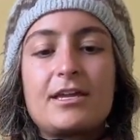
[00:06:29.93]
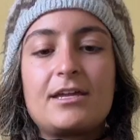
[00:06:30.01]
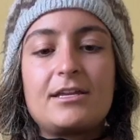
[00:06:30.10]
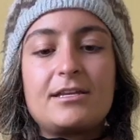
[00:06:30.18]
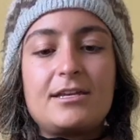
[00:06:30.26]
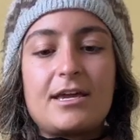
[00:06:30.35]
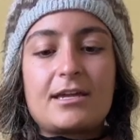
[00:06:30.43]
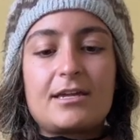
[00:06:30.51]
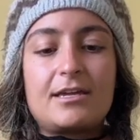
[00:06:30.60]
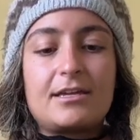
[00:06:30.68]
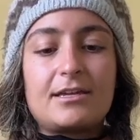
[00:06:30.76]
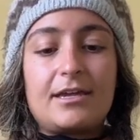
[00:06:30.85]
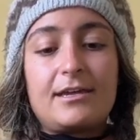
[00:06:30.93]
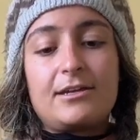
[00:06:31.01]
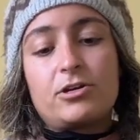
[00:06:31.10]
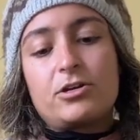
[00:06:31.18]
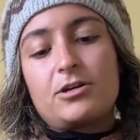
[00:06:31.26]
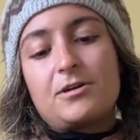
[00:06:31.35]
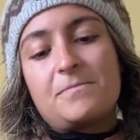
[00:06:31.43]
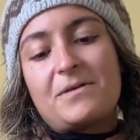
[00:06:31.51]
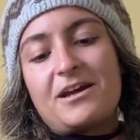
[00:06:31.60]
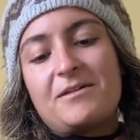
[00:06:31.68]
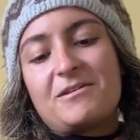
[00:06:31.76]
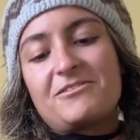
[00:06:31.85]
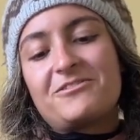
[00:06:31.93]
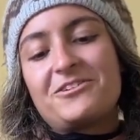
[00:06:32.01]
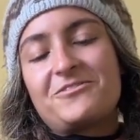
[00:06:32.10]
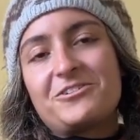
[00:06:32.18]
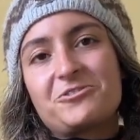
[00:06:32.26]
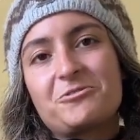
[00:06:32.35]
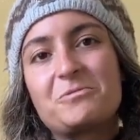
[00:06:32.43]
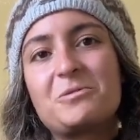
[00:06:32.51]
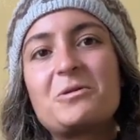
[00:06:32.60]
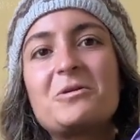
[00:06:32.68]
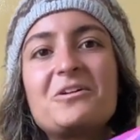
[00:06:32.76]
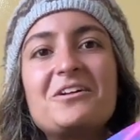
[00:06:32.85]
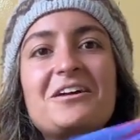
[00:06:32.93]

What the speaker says: neck gaiter by my friend Rachel Pohl.